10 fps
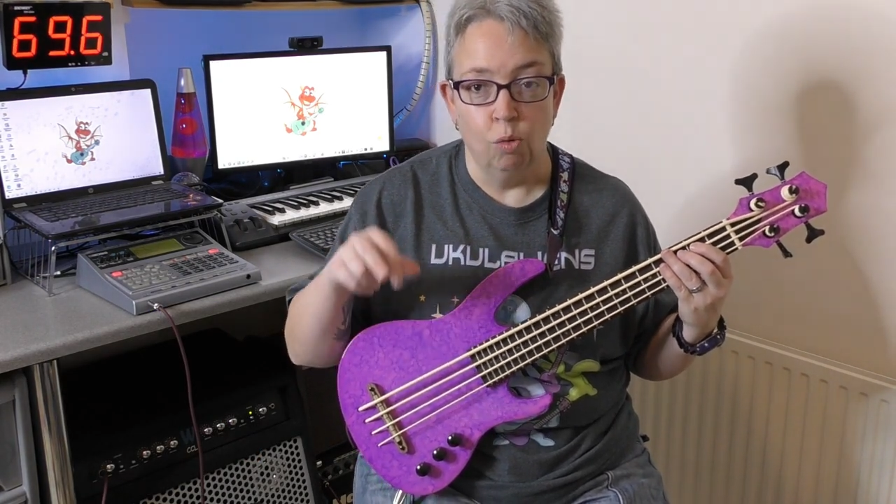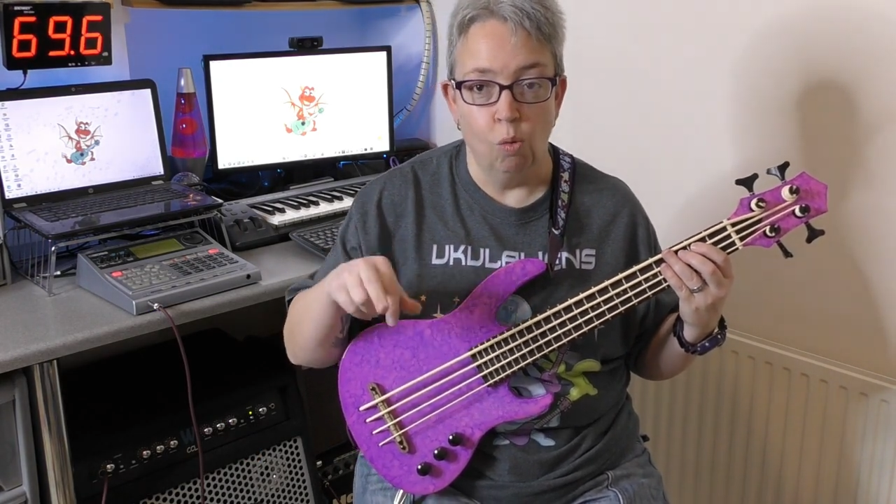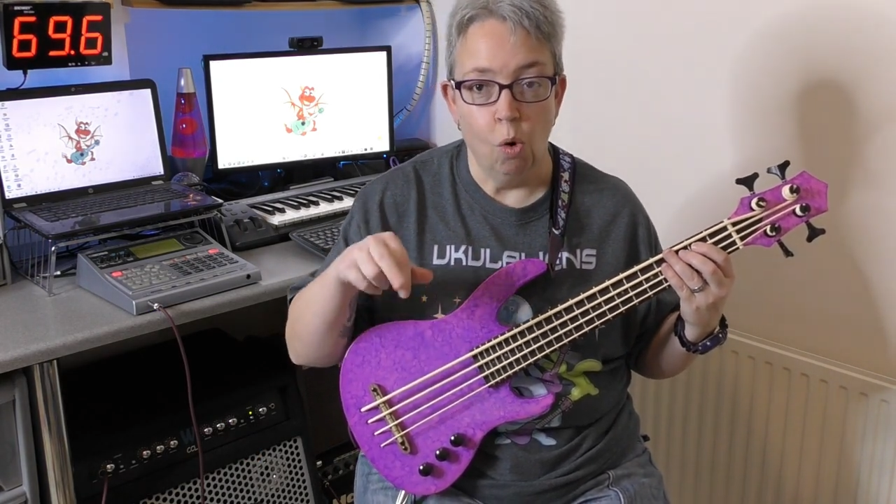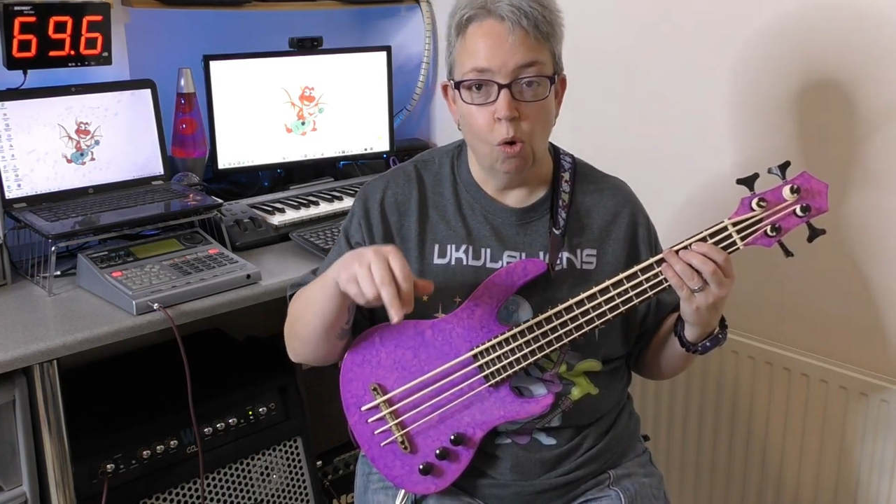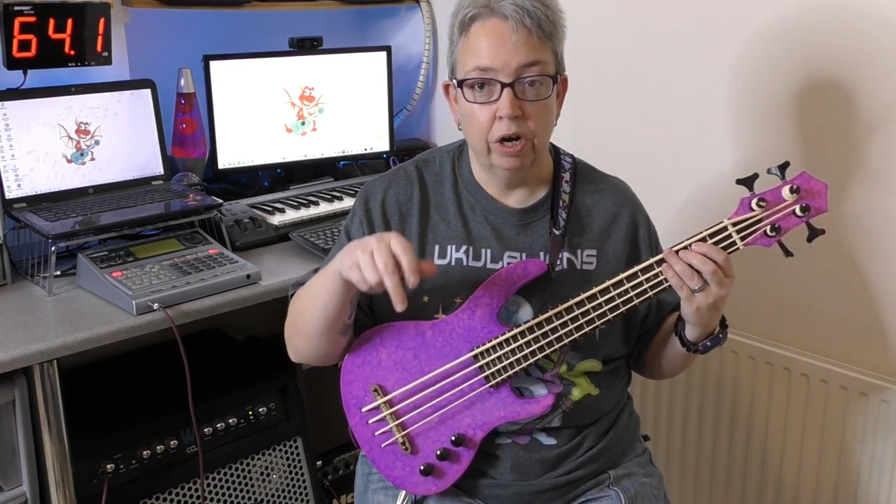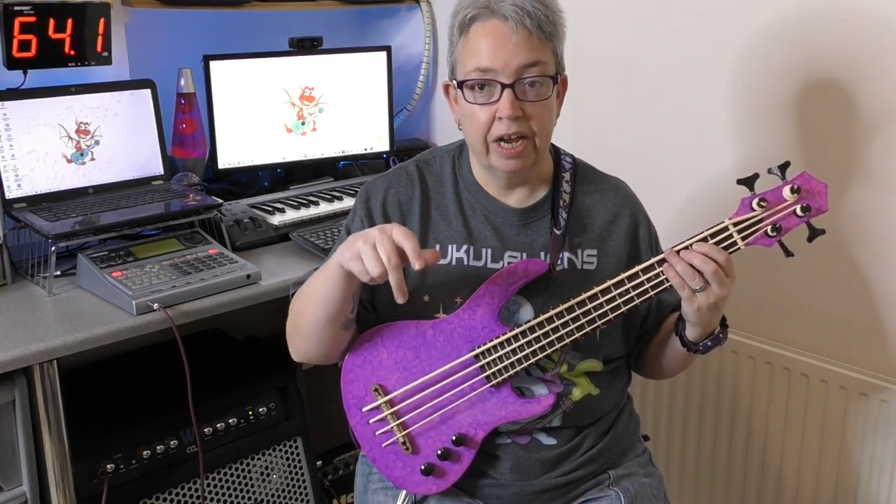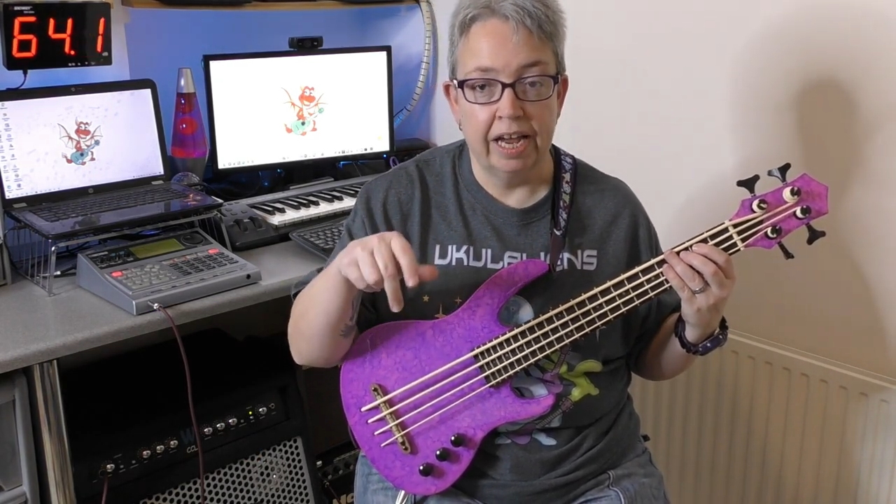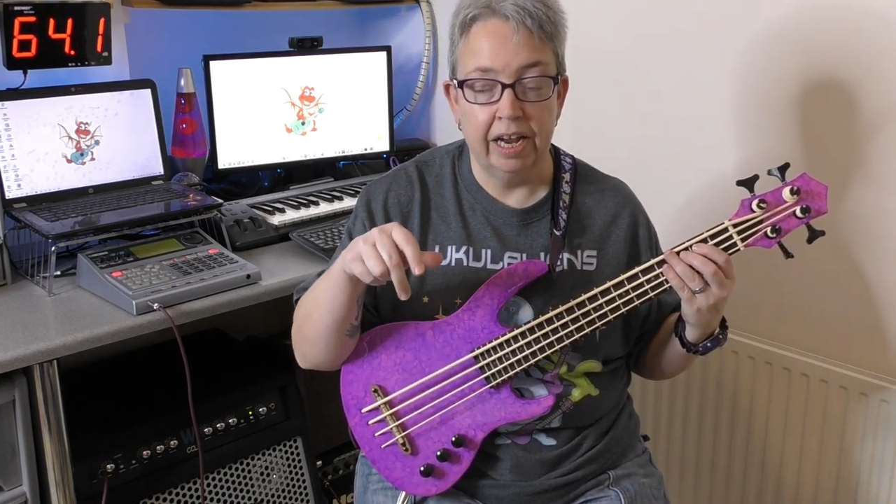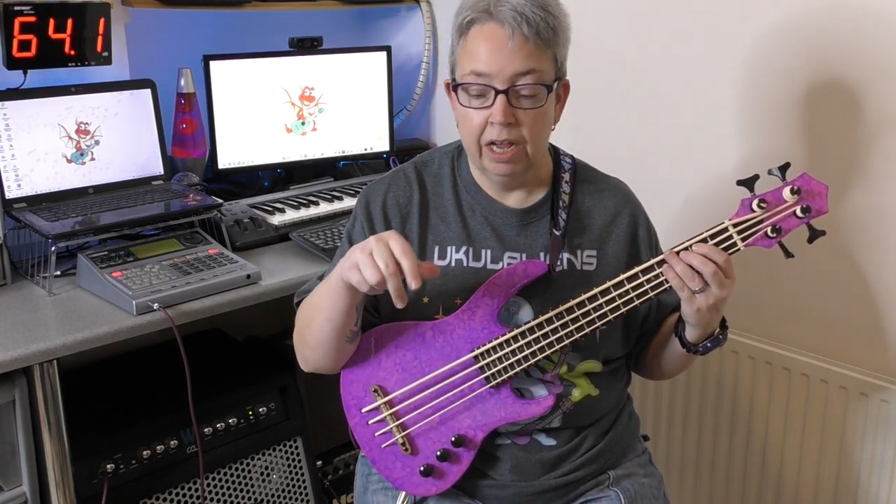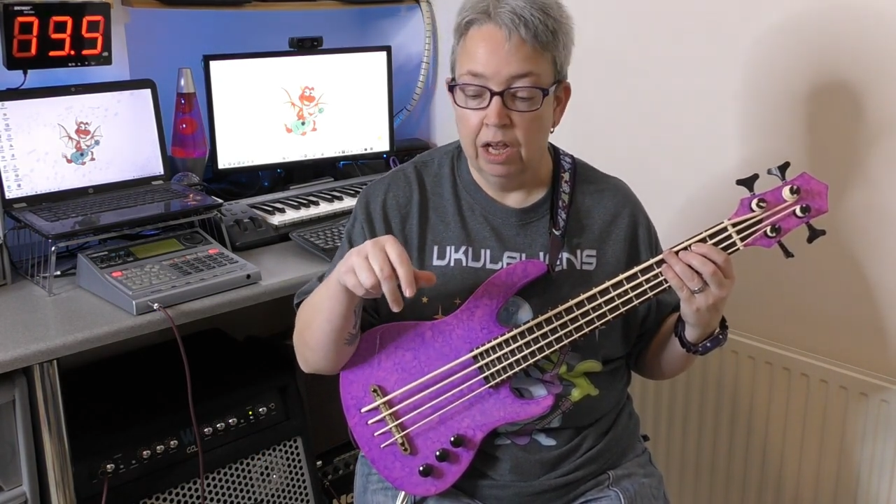
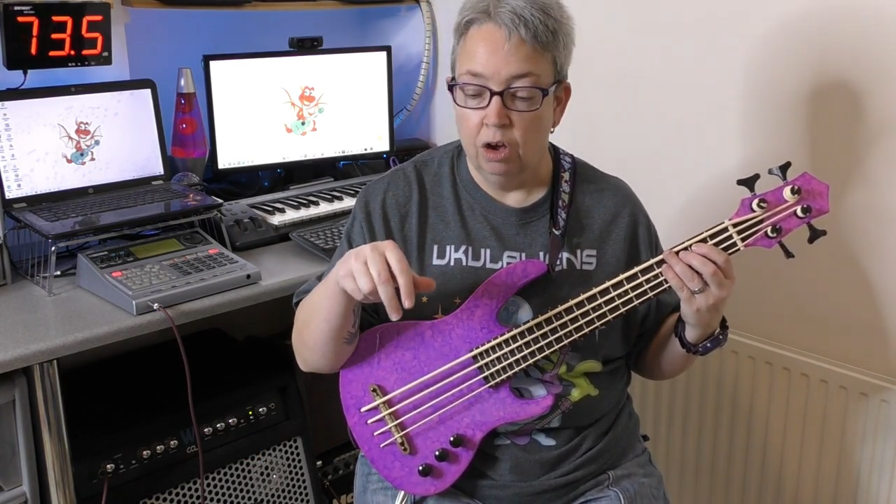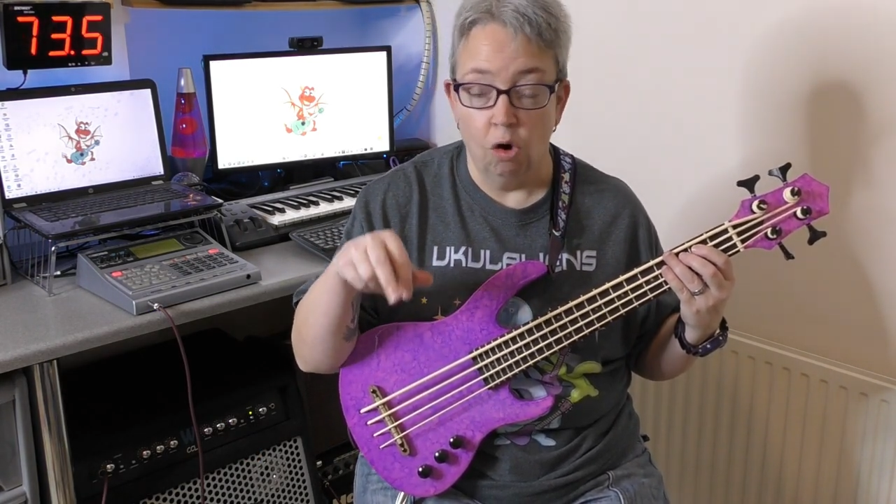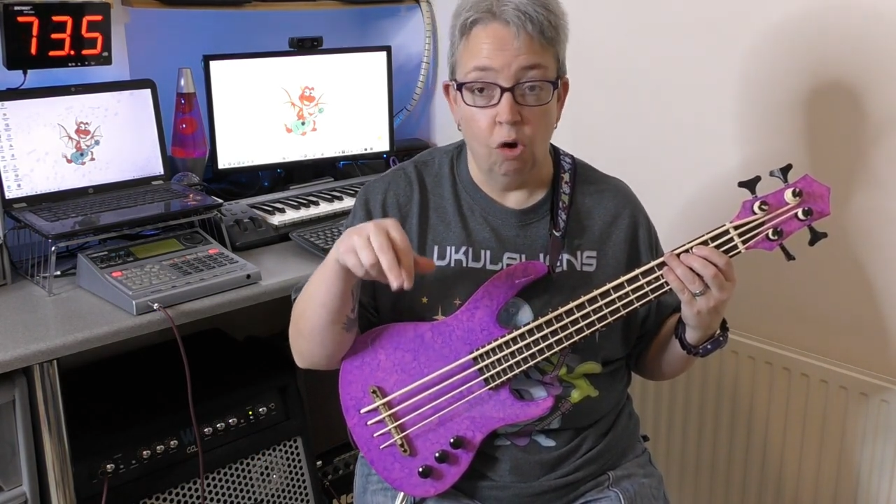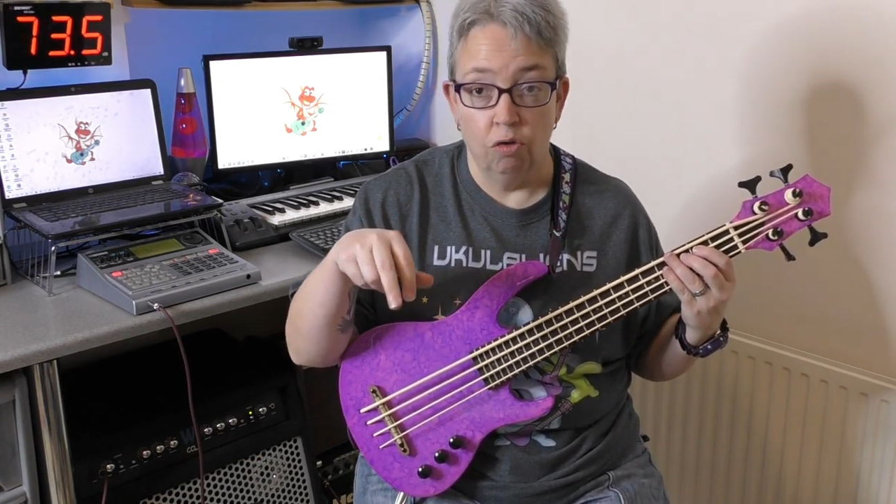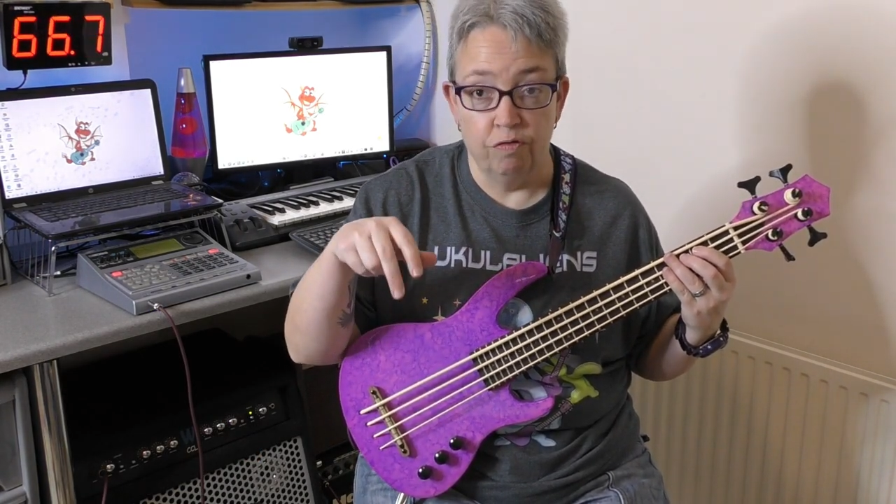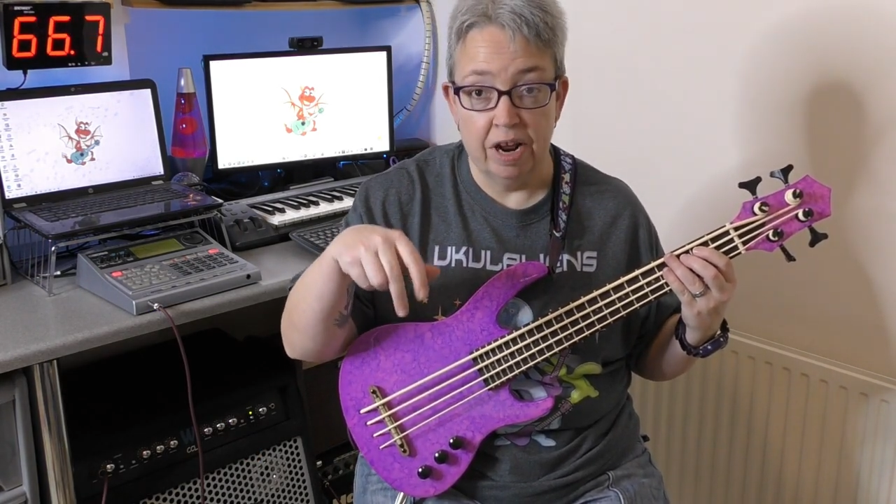walking or